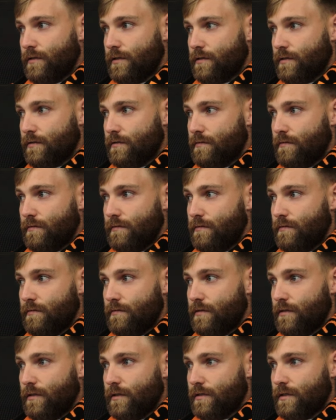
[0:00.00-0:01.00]
Just
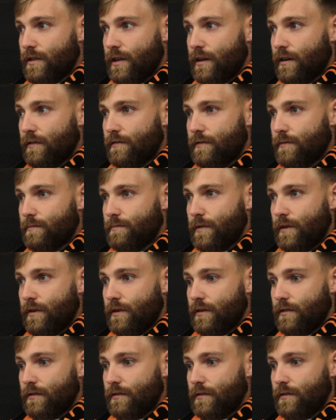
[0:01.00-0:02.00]
the style of
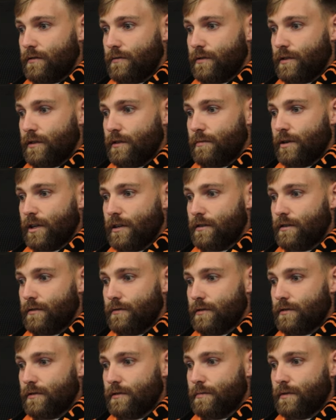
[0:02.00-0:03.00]
football, the way the manager
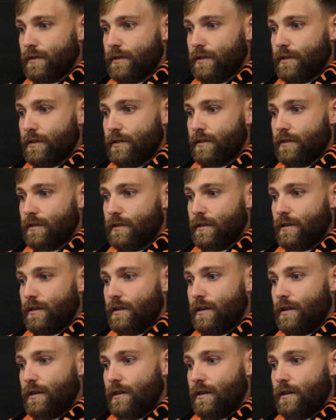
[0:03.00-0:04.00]
wants to play.
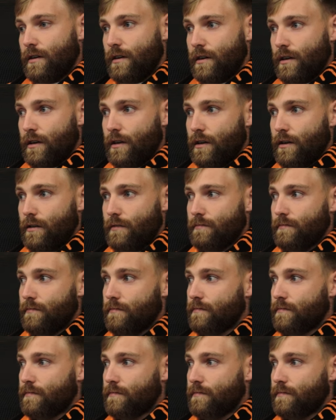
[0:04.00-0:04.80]
I